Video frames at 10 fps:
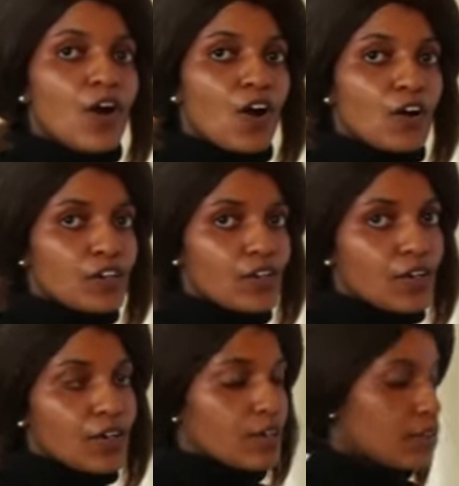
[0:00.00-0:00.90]

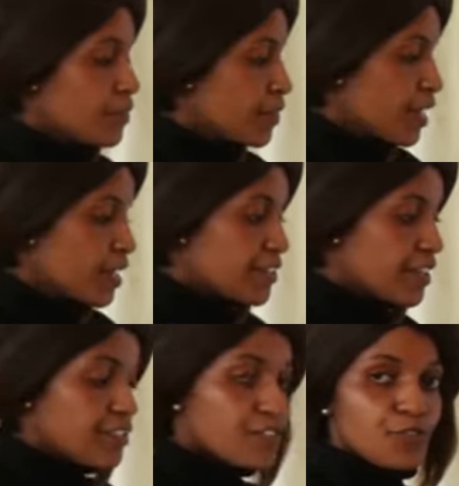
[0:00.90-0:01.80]
o'clock. It
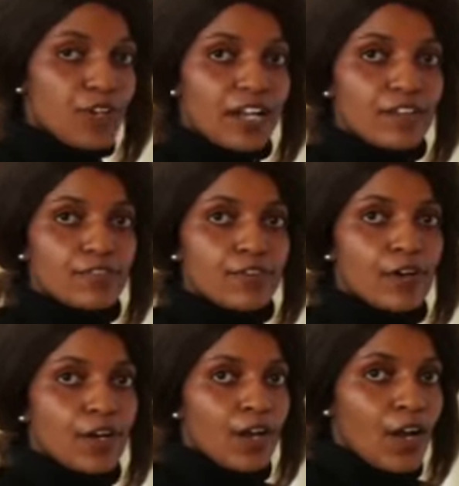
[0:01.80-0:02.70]
is 12
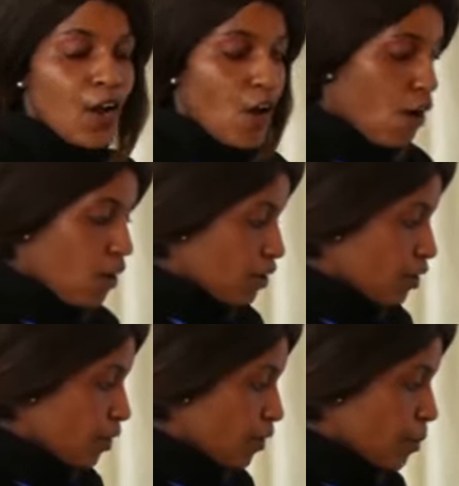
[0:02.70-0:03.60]

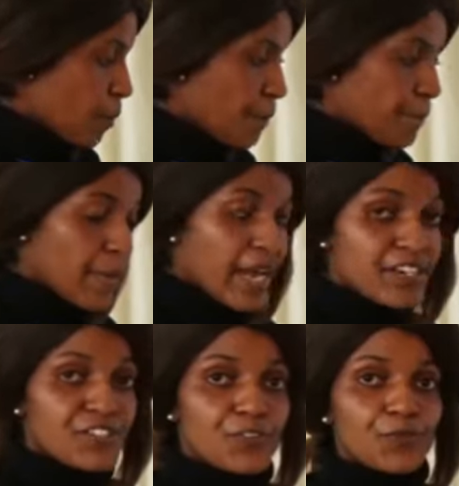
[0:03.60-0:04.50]
o'clock.
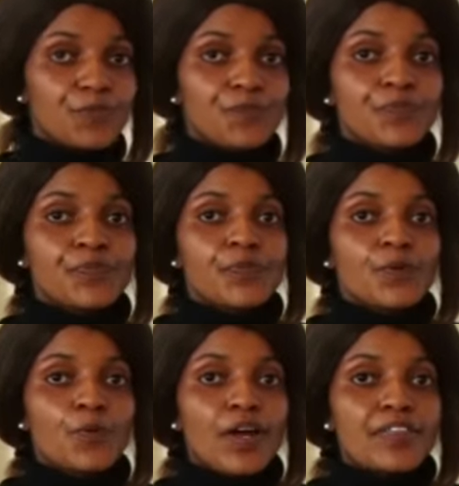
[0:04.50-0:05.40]
Mind you,
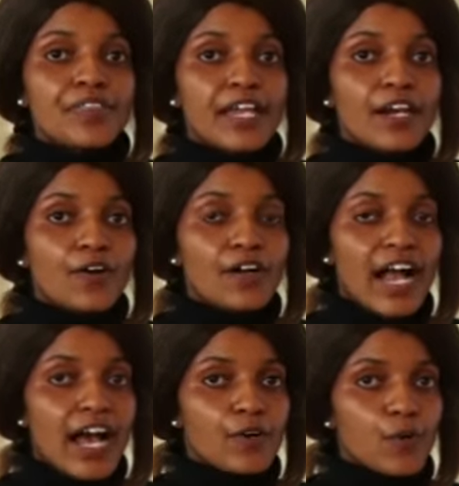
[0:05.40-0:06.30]
when the long
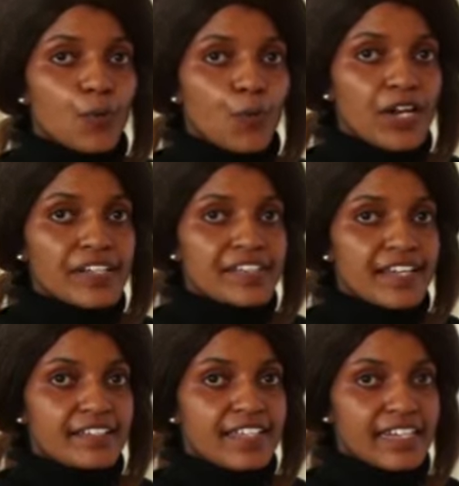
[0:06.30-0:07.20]
arrow points
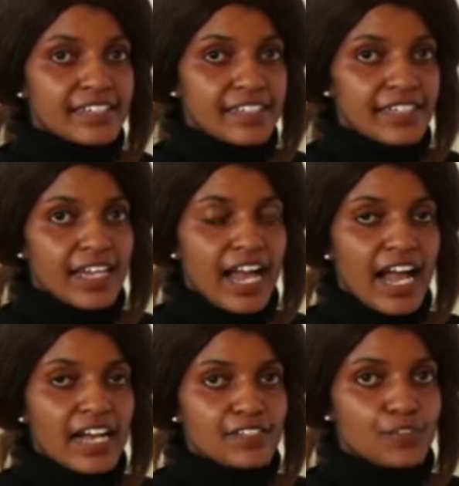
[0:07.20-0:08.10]
exactly
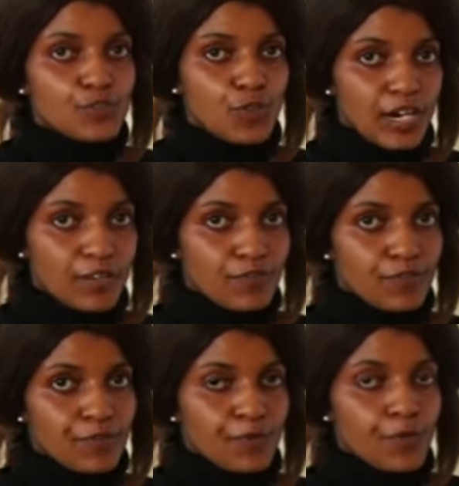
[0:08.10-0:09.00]
at 12,
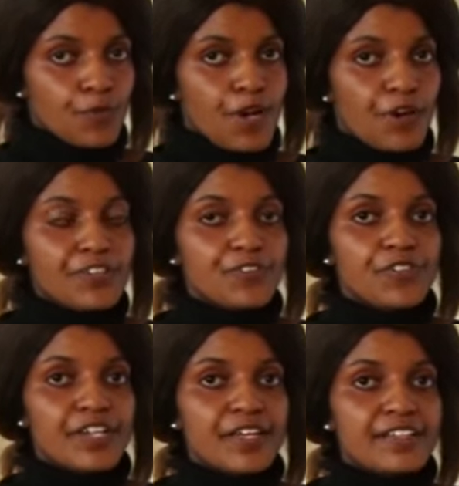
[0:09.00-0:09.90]
we are going to
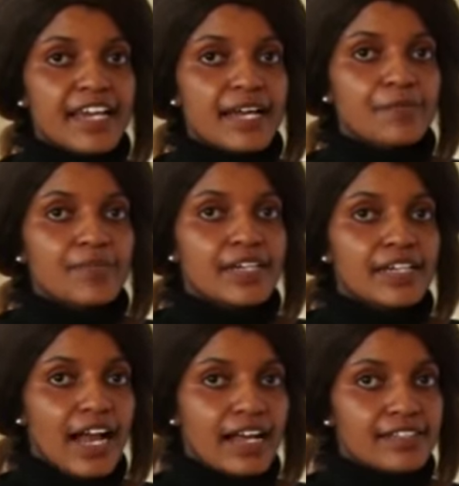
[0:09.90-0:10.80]
read the time
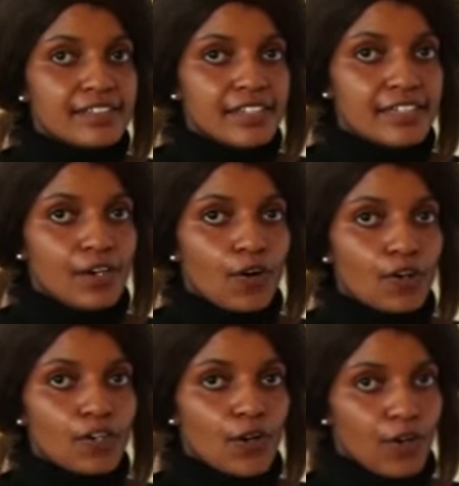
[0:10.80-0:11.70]
as in
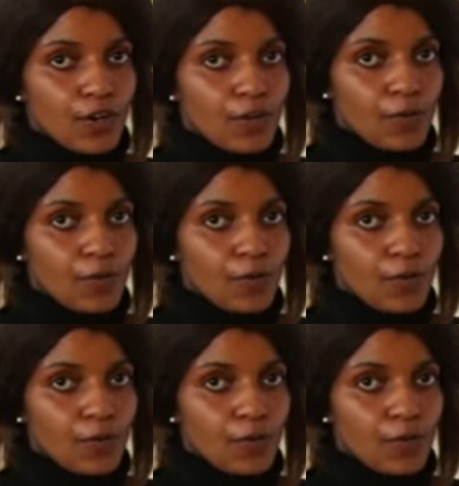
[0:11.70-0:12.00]
o'clock.